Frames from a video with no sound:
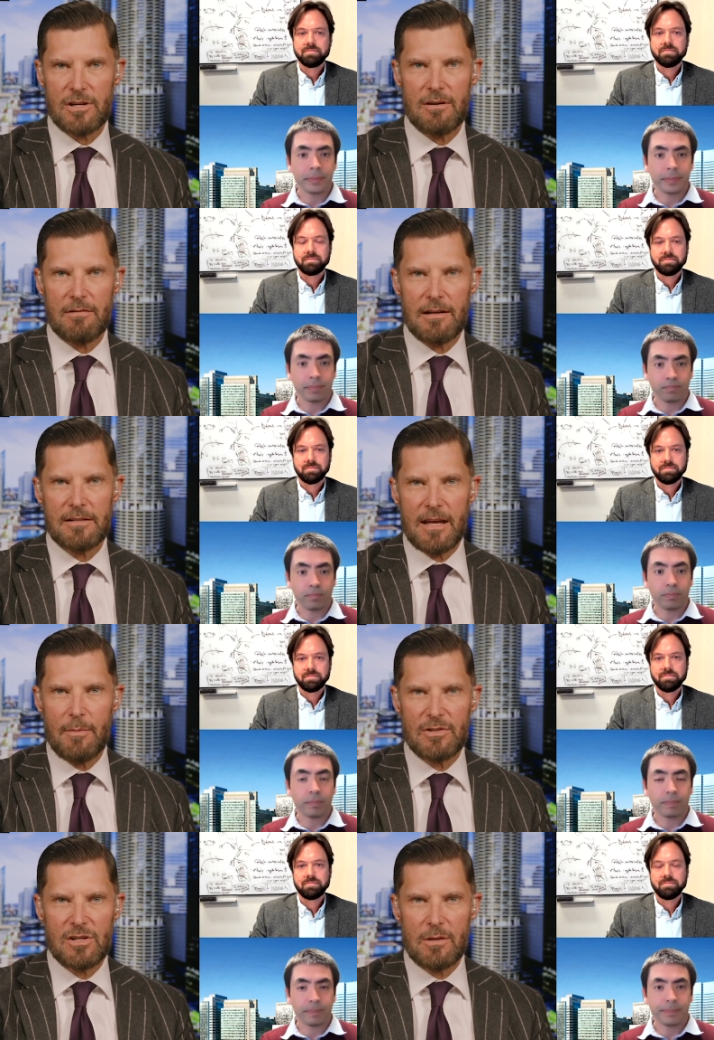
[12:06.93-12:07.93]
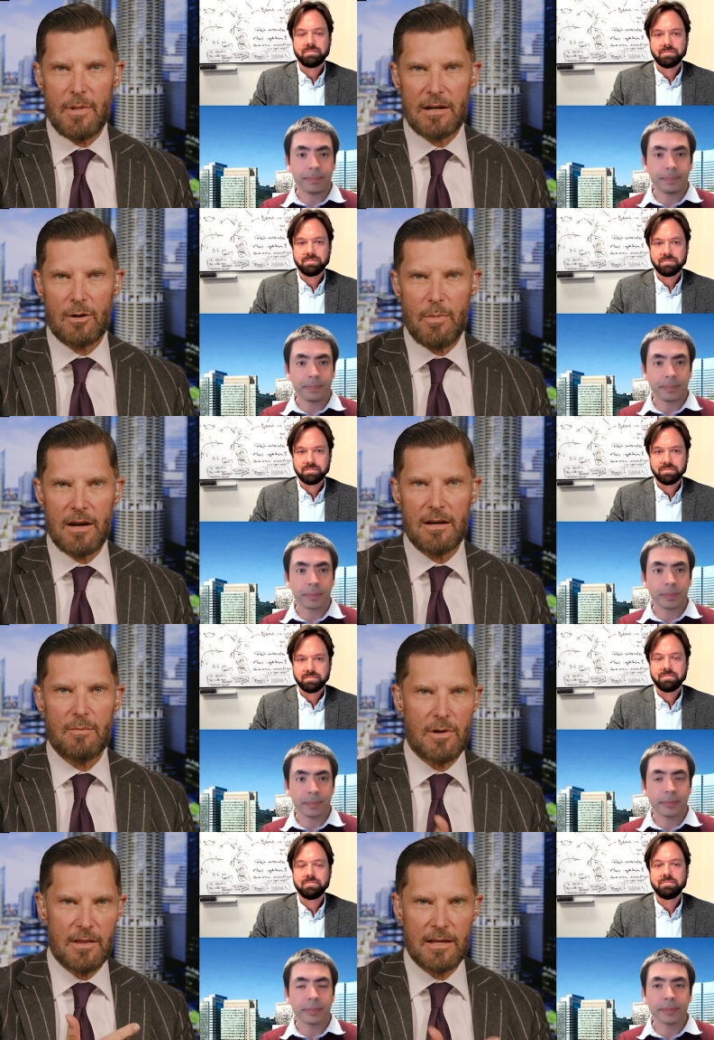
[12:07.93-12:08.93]
Speaker 1: around damage to the
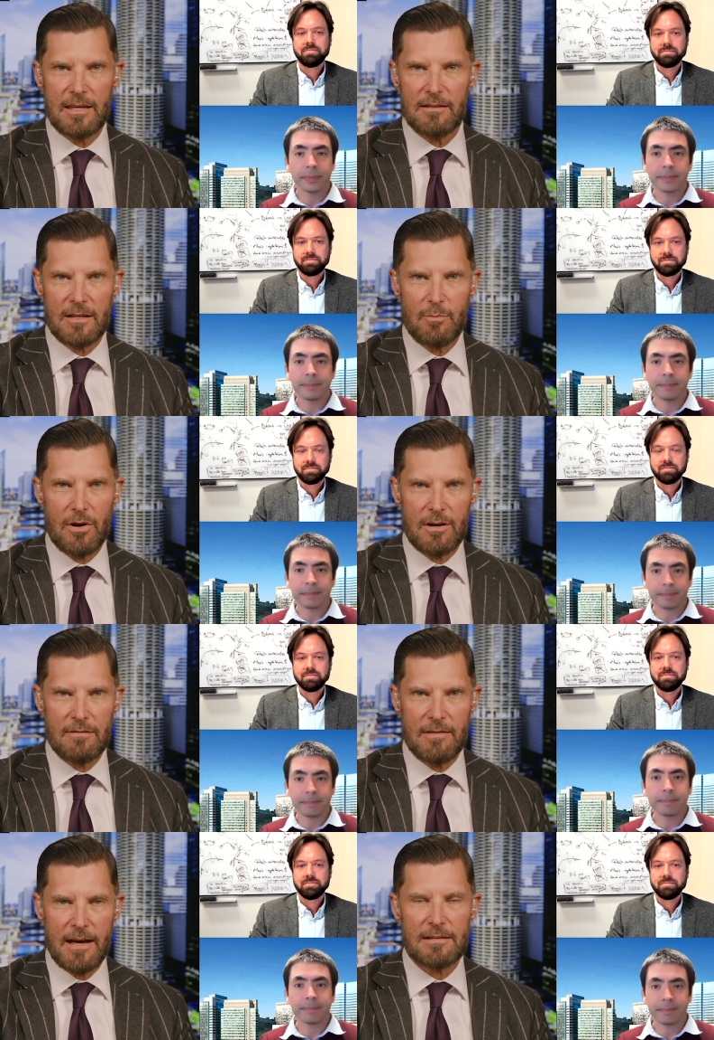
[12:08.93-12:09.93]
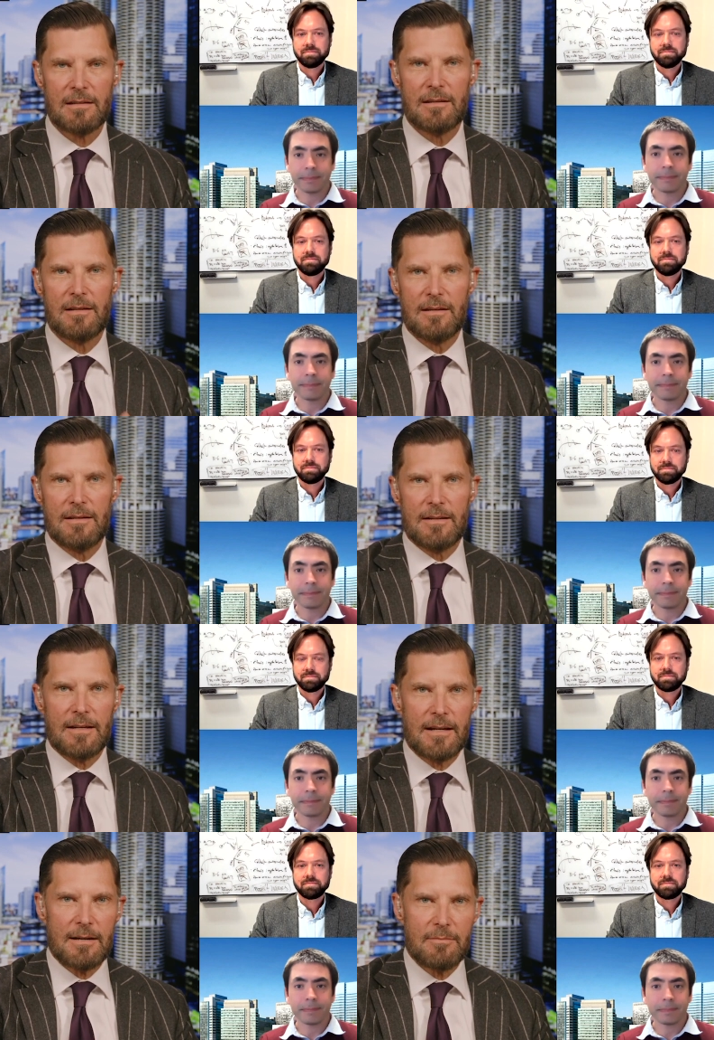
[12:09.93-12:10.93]
microbiome or the healing part of that
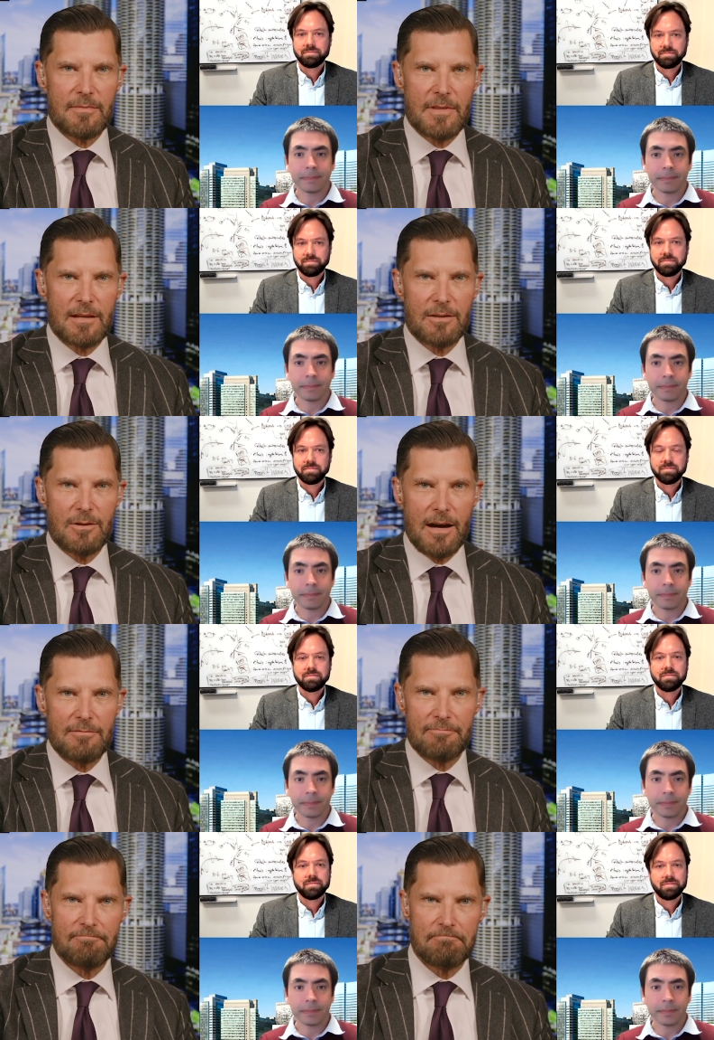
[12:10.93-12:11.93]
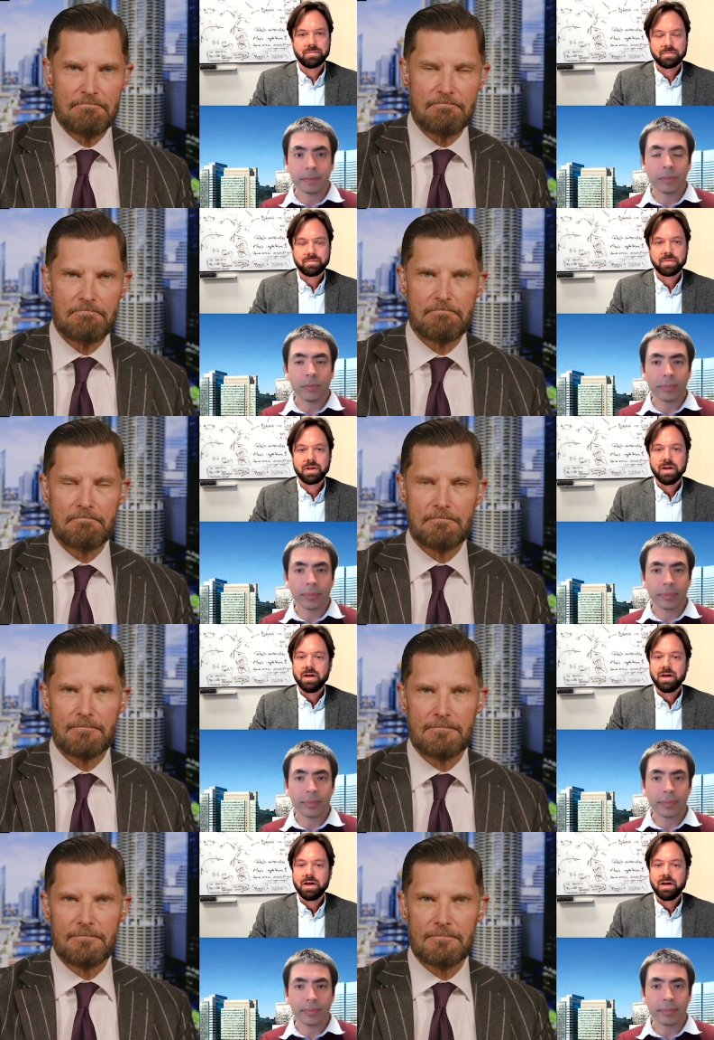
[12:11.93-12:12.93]
um, that you have?
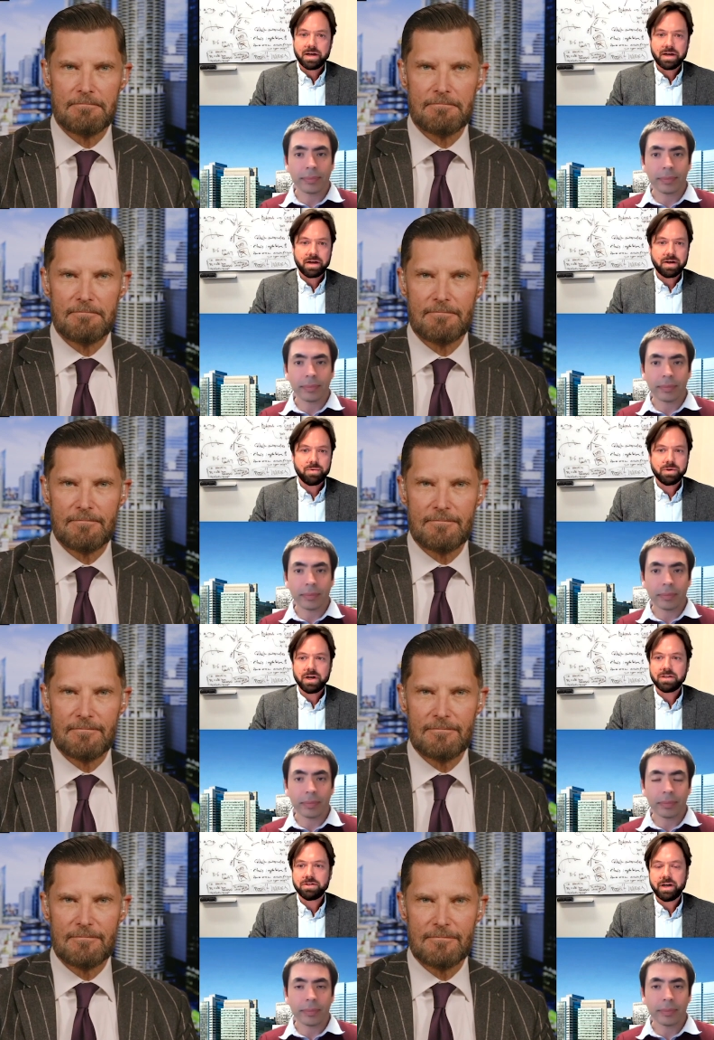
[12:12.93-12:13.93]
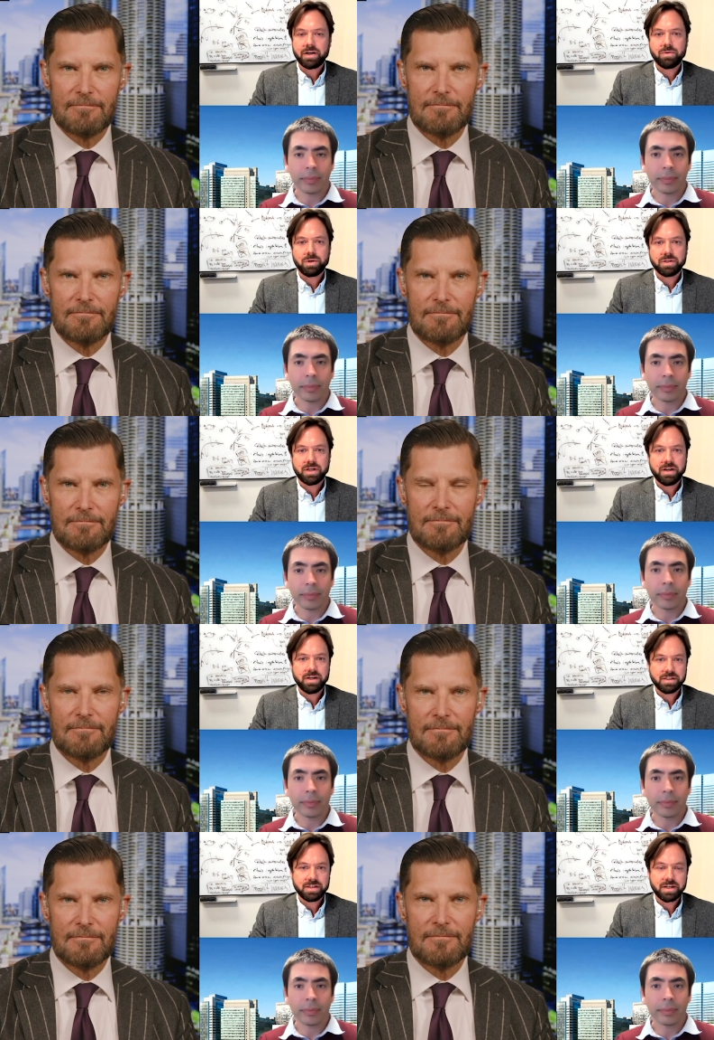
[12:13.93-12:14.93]
Speaker 2: Yeah, I would like to echo what Ken
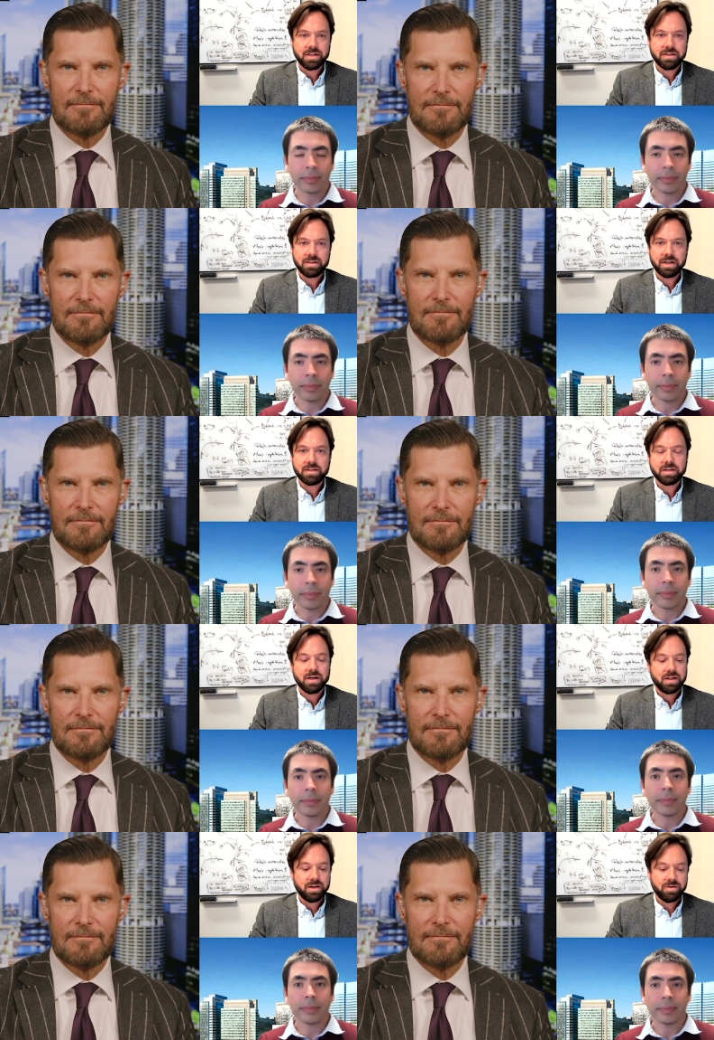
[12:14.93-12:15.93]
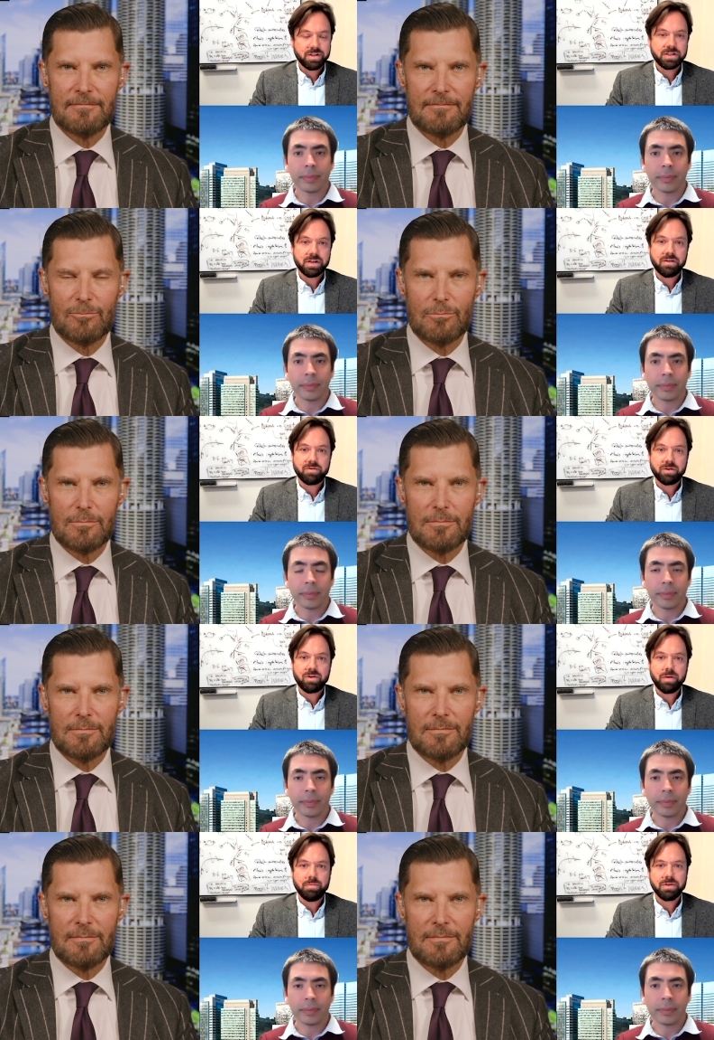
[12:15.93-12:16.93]
has said that there is a level of
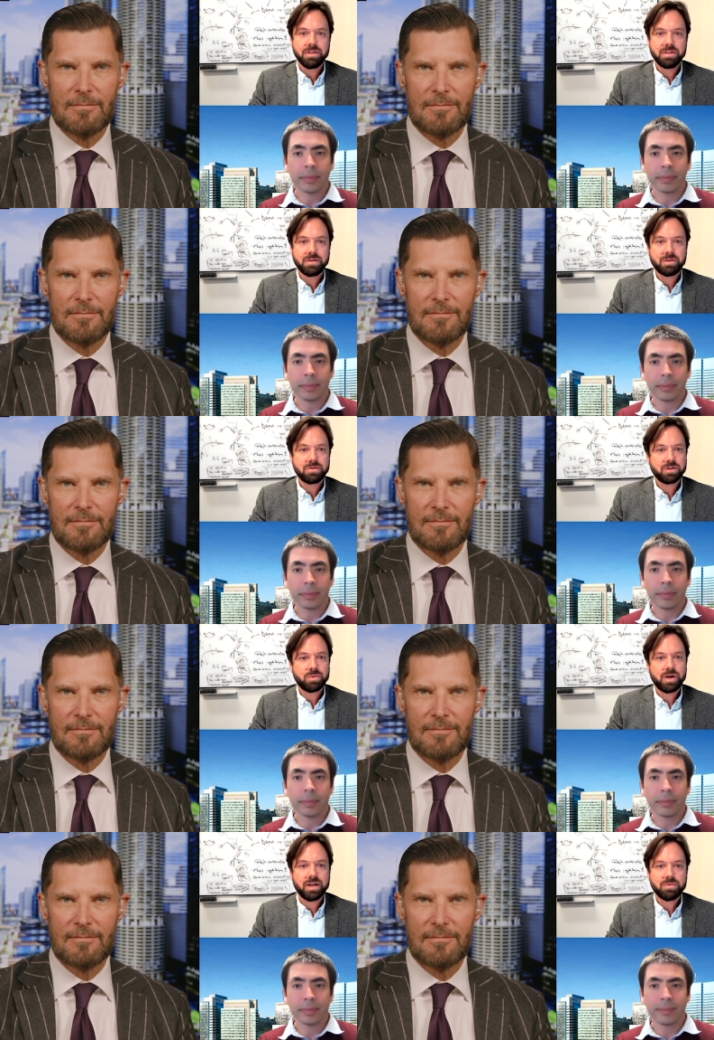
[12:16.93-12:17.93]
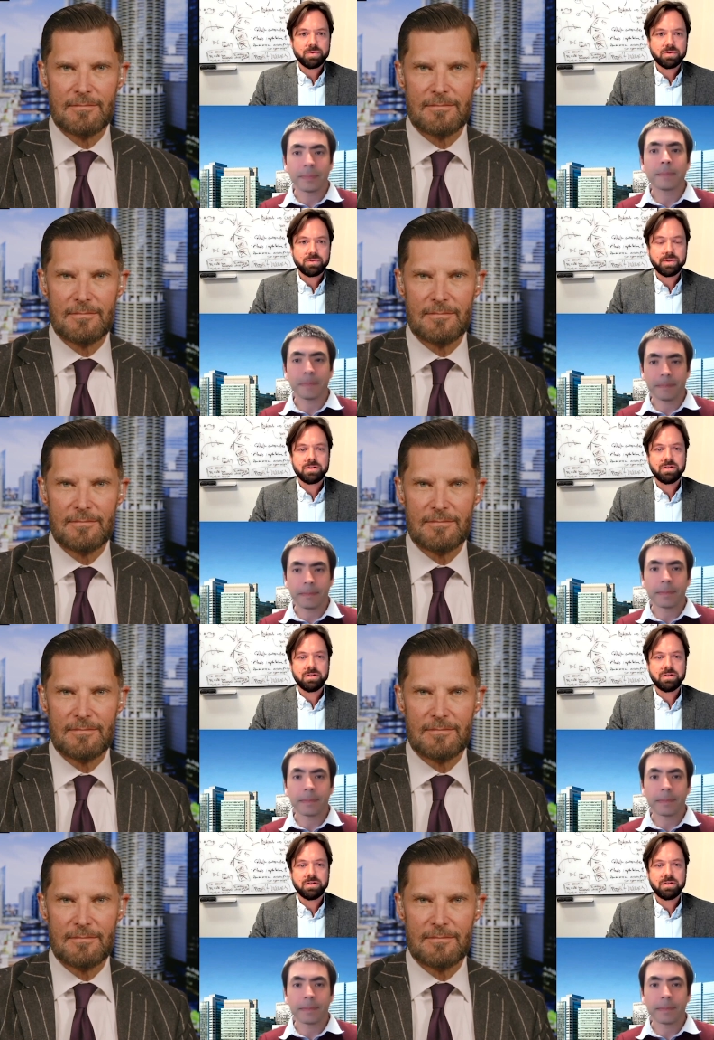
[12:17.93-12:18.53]
humbleness that is required with respect to the